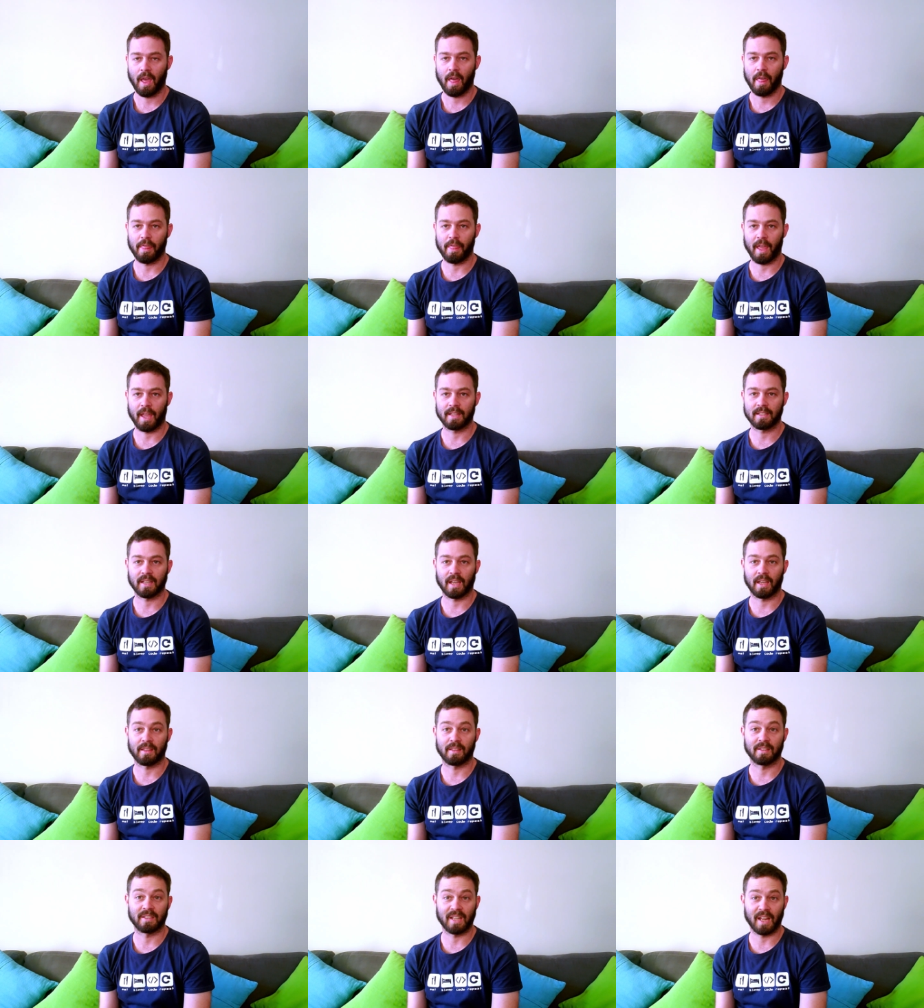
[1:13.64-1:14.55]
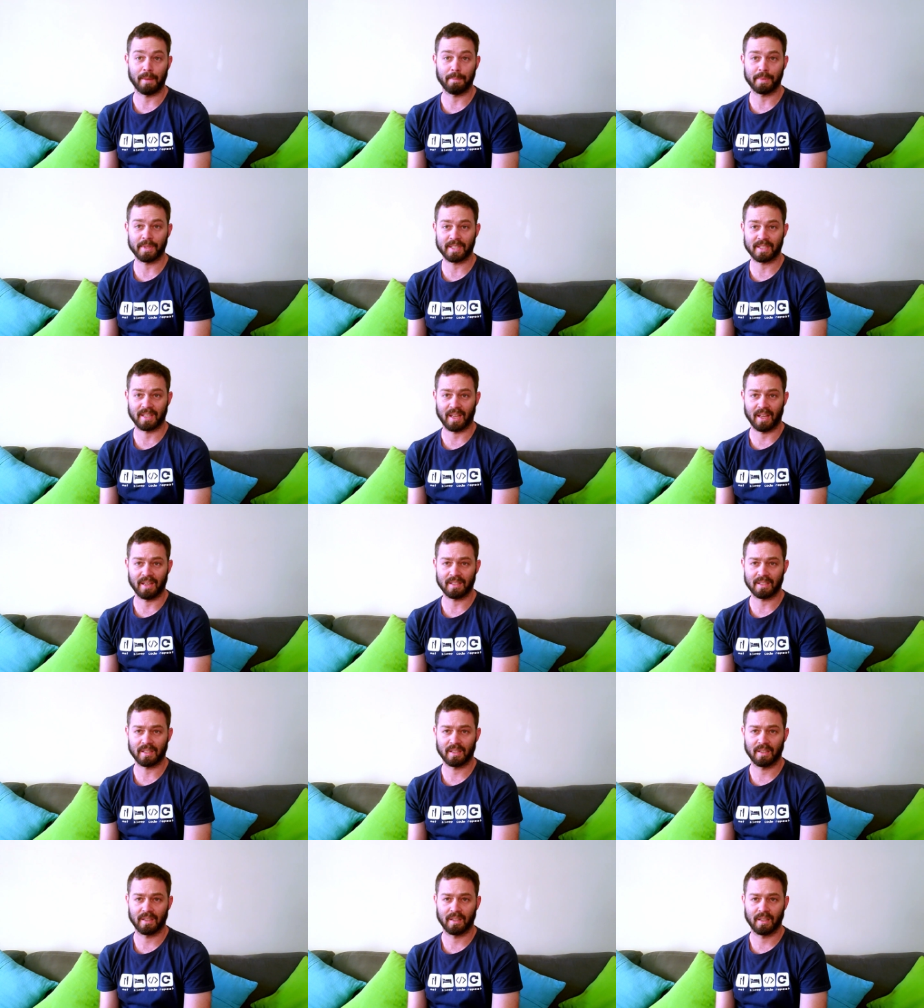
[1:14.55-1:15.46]
they take the
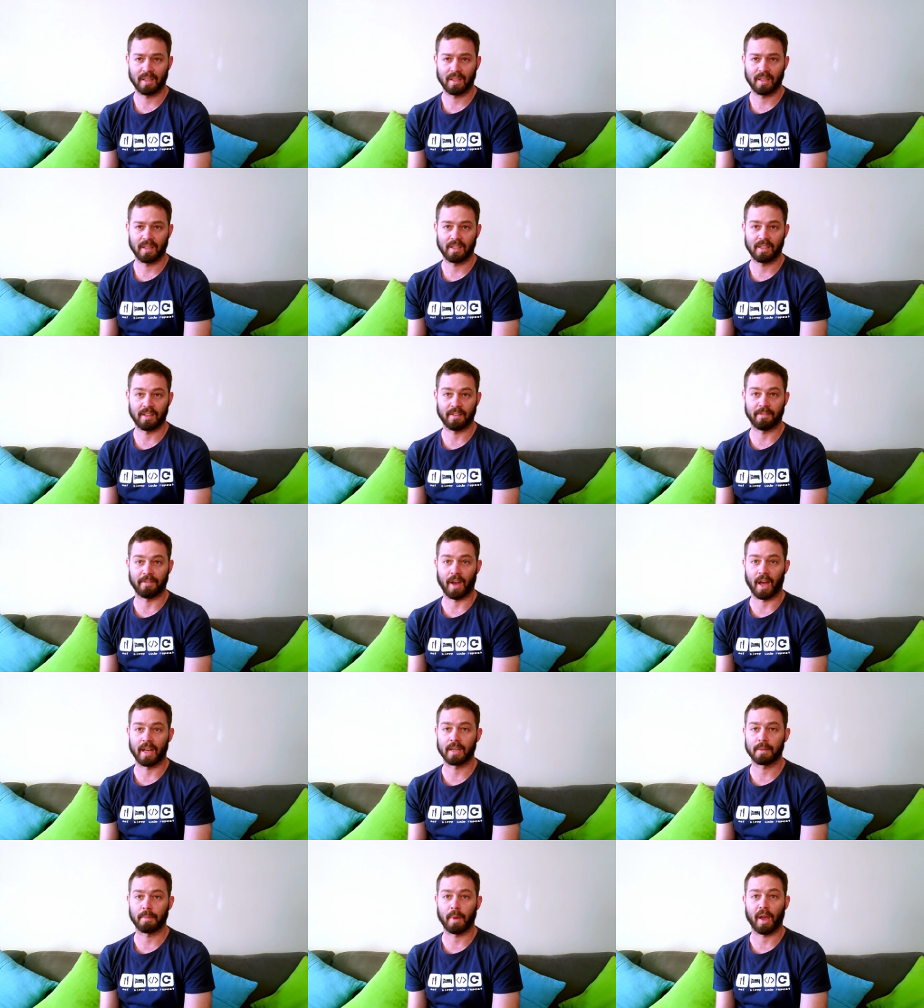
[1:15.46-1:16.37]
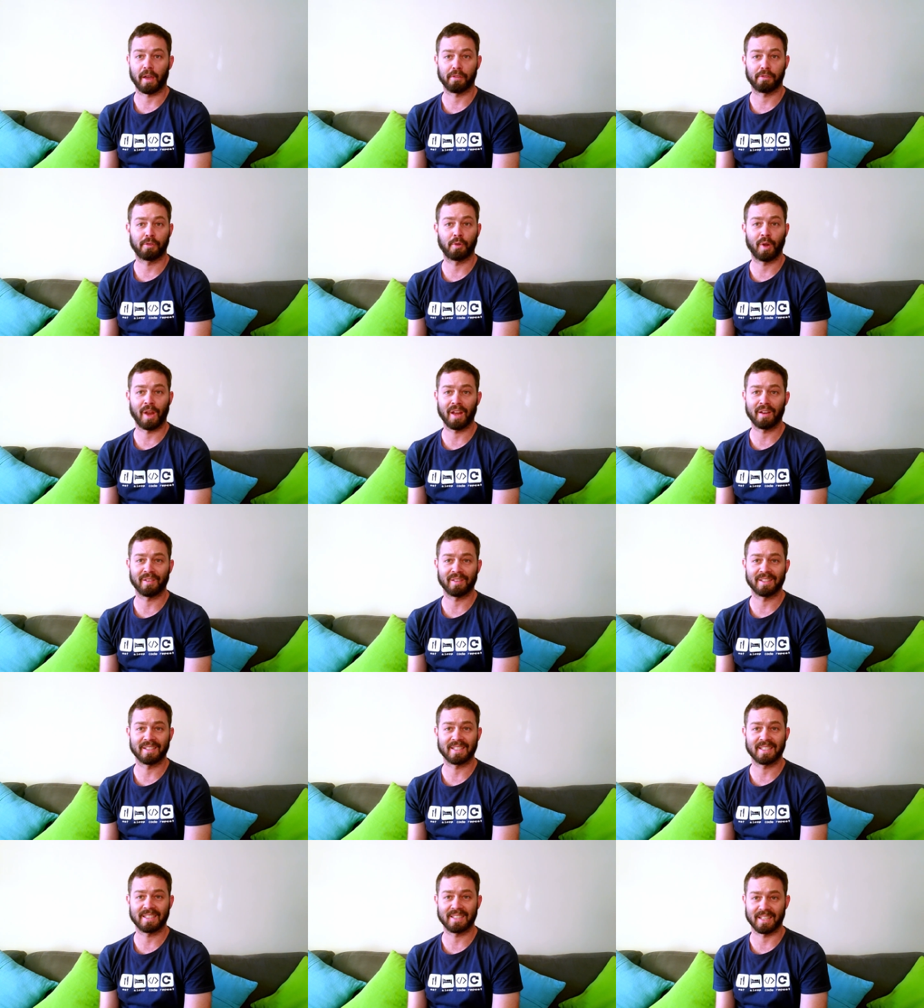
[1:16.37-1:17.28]
10% divided by
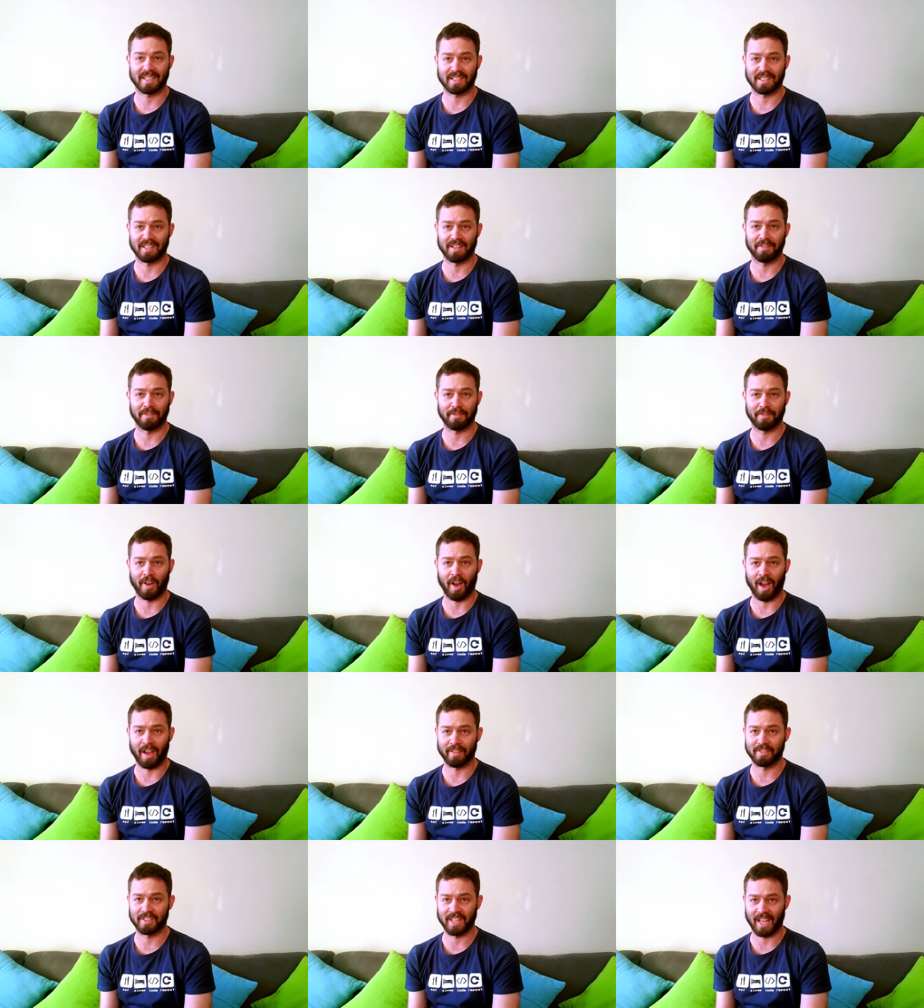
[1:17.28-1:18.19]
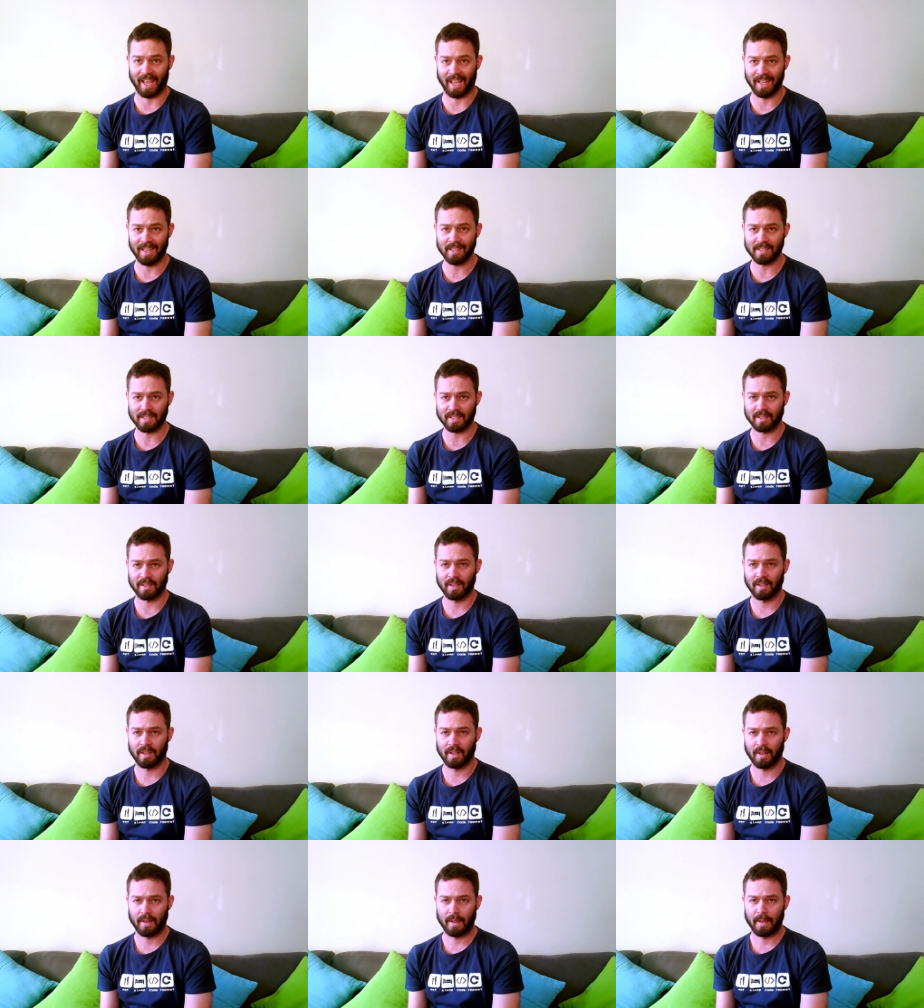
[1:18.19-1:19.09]
365 days,
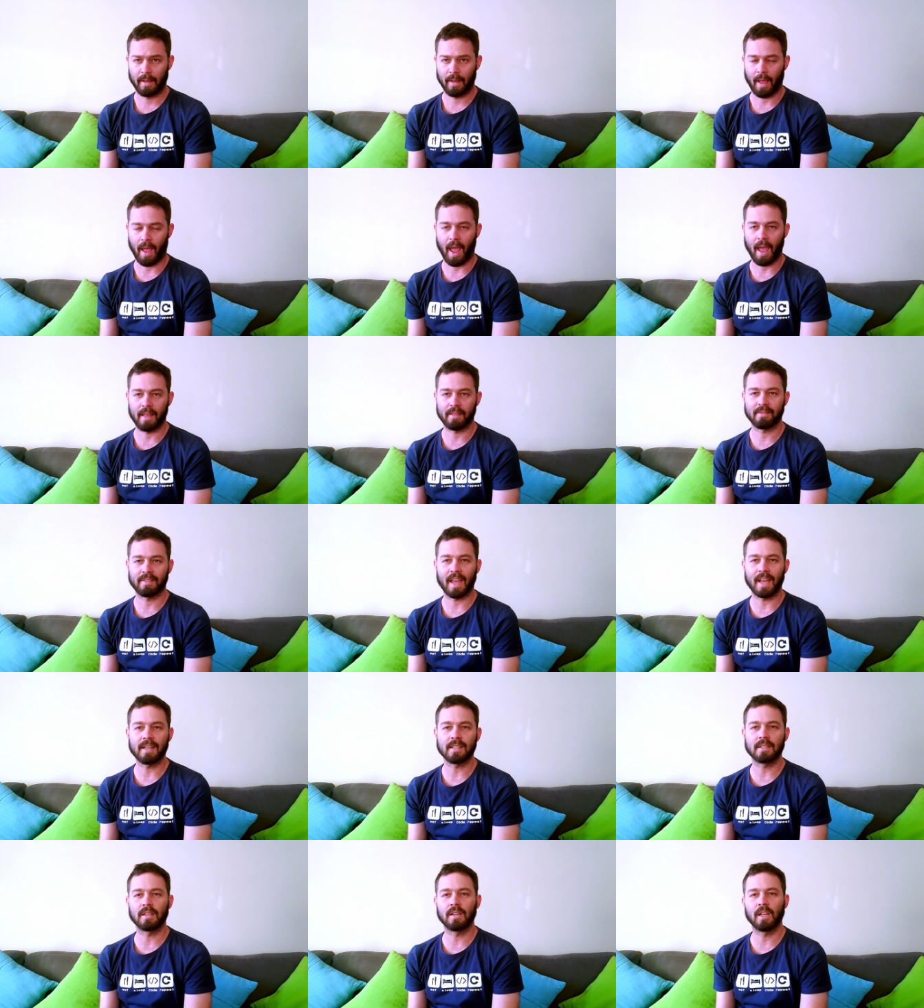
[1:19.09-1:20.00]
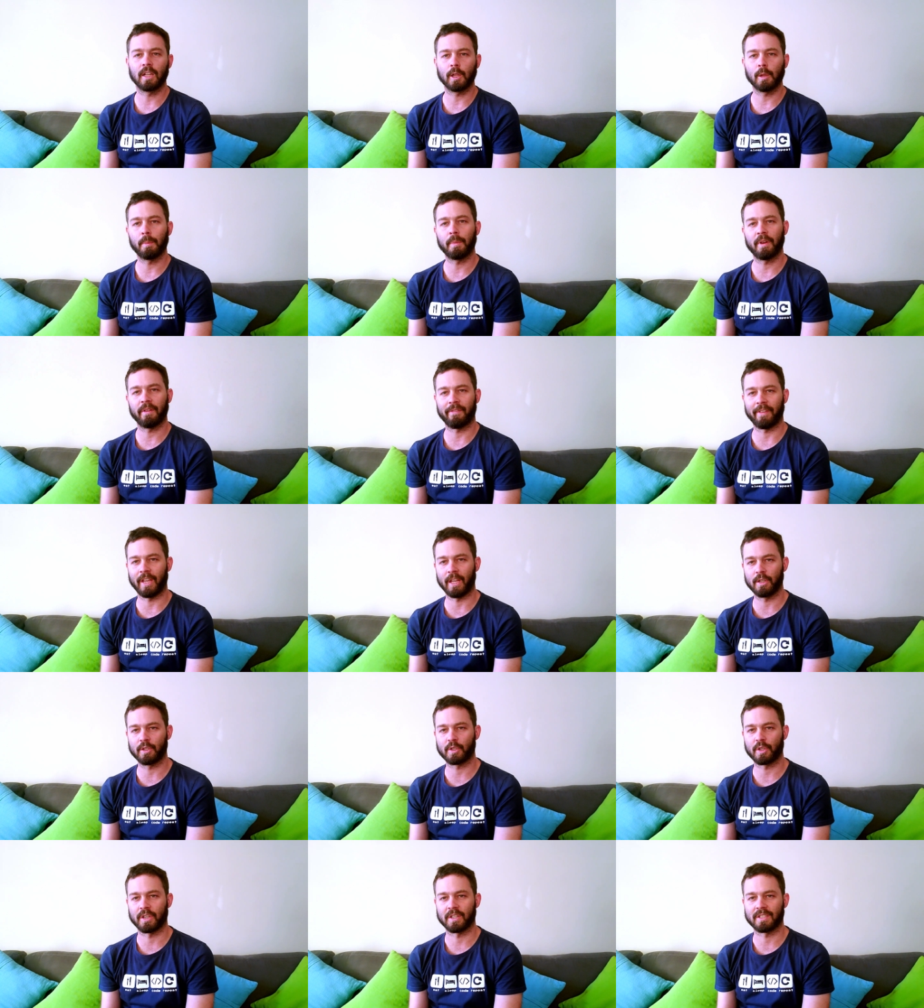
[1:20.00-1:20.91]
and that is the little bit of
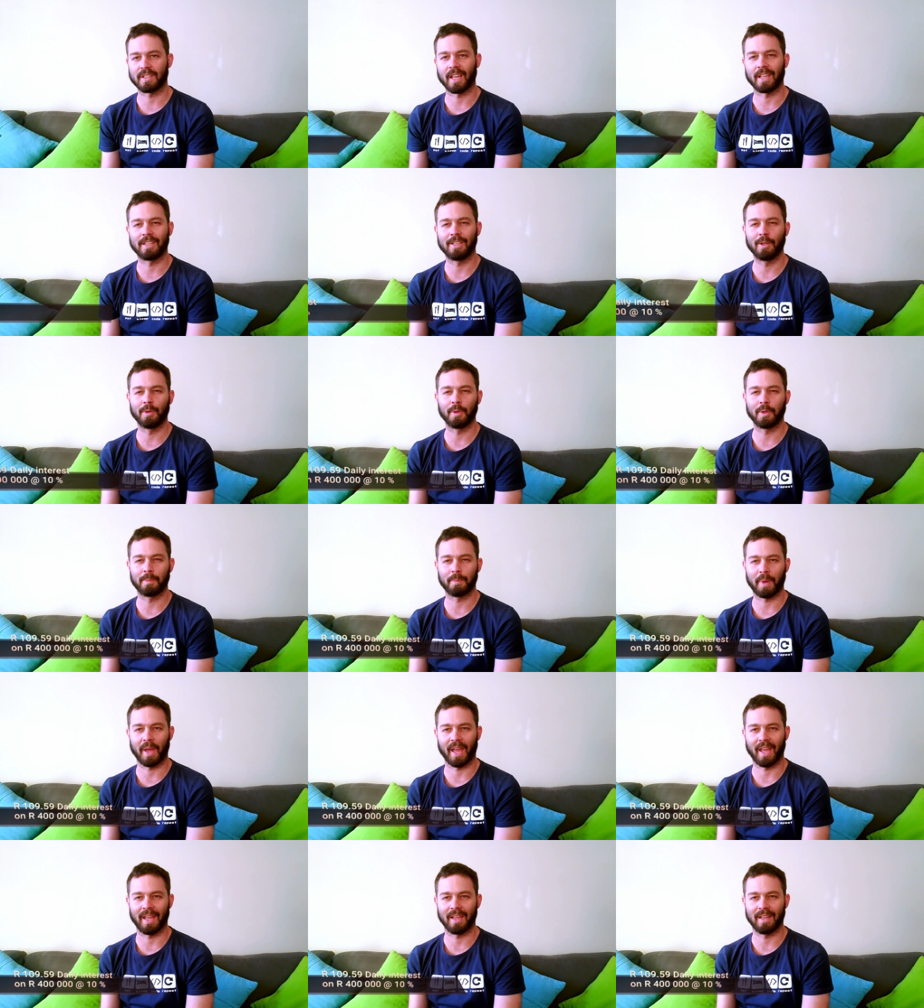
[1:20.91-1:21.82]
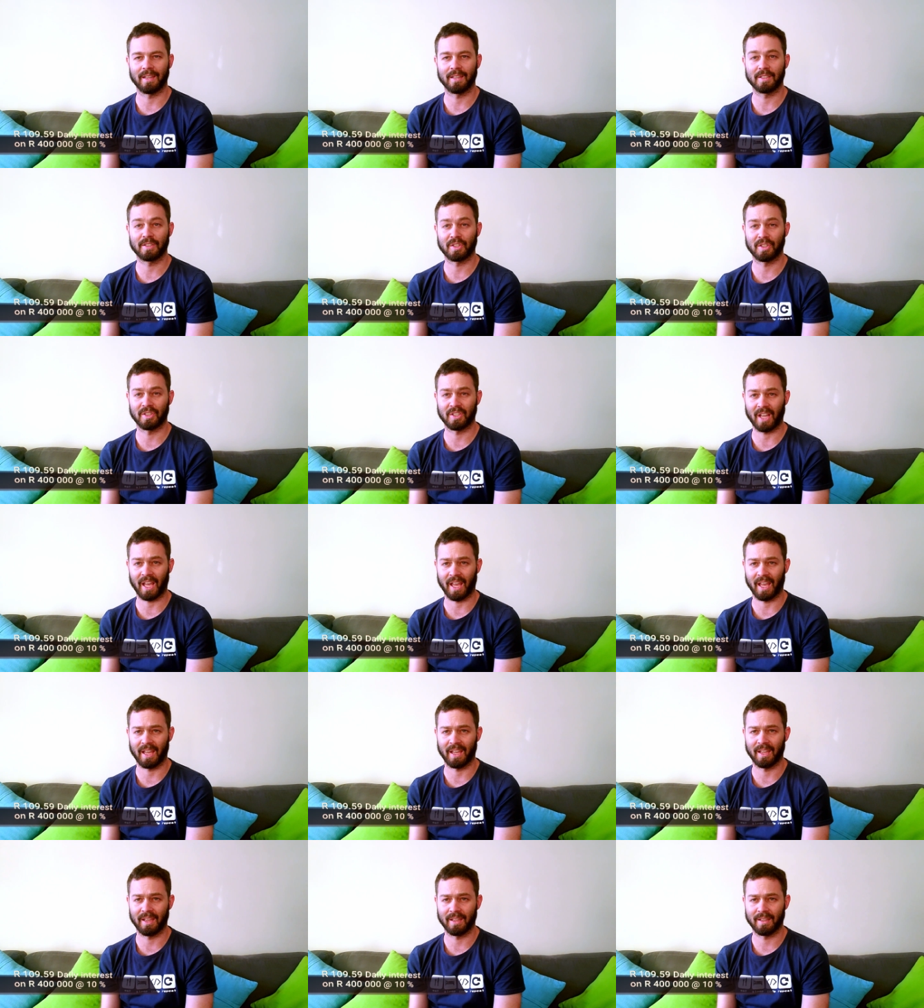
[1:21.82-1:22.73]
interest that you would pay
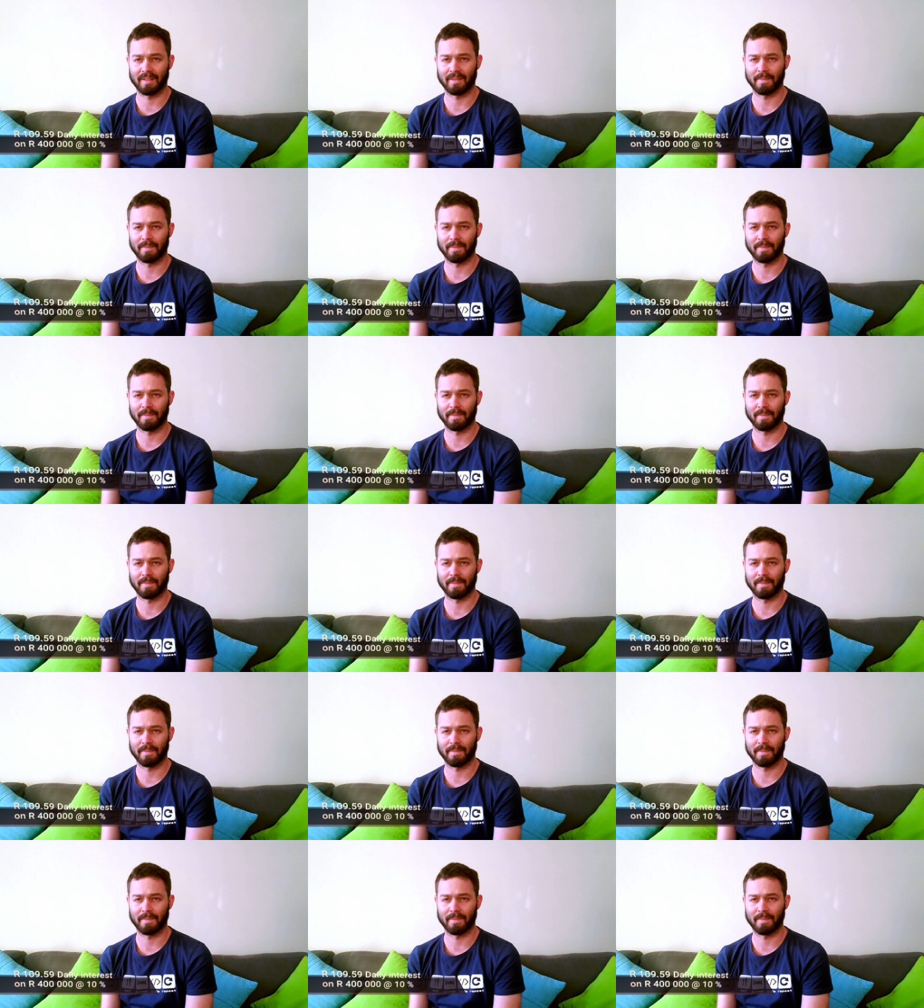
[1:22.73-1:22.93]
today.